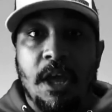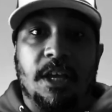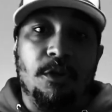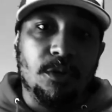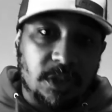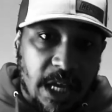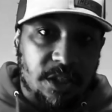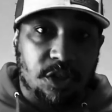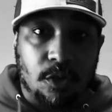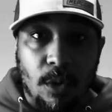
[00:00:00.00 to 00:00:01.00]
Because you
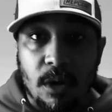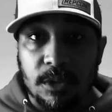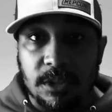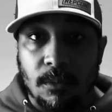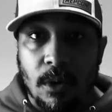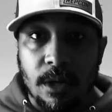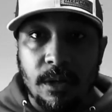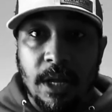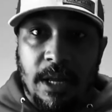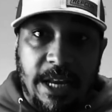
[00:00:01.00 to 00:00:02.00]
stand square with
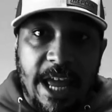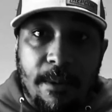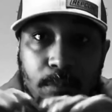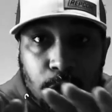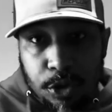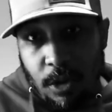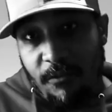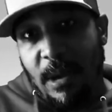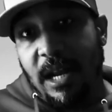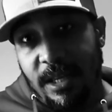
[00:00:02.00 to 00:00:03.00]
someone, they can push you
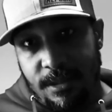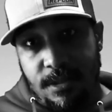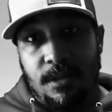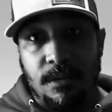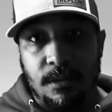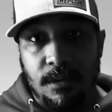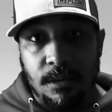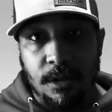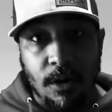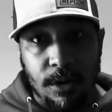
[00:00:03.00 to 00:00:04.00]
off balance.
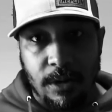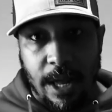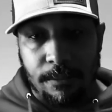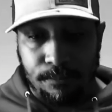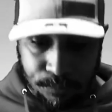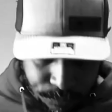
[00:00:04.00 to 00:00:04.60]
You don't want to do that.